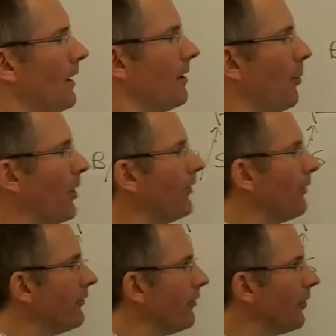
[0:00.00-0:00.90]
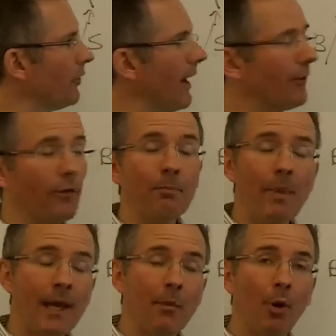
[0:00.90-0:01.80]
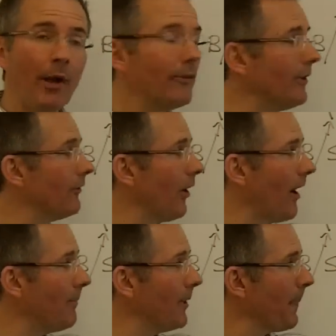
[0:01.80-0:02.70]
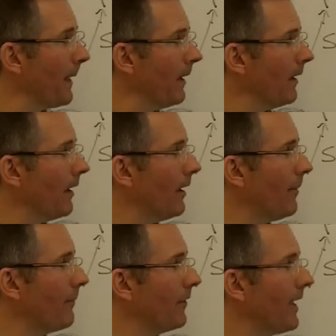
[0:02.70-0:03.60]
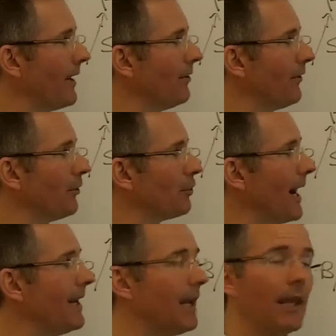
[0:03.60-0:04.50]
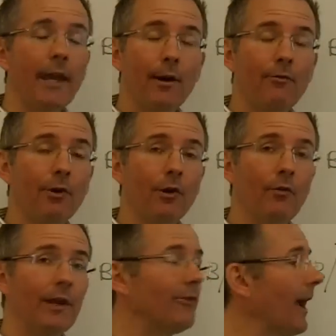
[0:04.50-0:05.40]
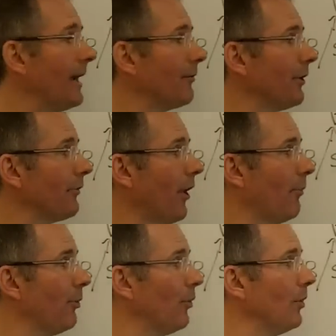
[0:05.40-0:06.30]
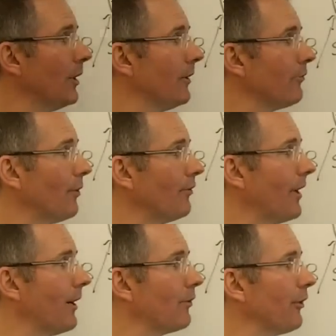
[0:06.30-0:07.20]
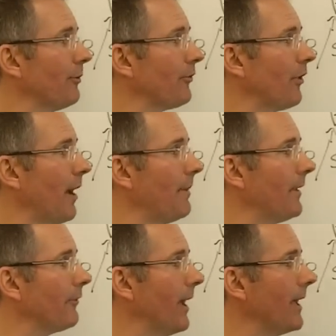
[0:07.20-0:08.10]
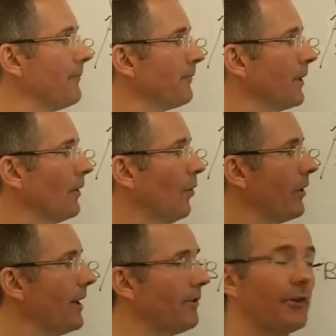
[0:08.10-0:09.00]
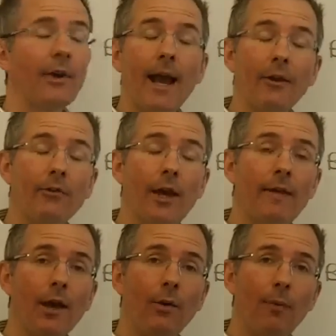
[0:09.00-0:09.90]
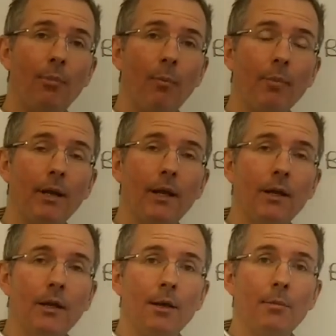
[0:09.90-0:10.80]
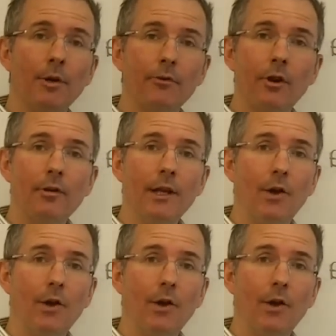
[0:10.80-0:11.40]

The point is, the directors pick a point in time, the end of the trading year, if you're a retailer, for example, sort of around Christmas time, let's say, or the end of the tax year, they're quite popular, but certainly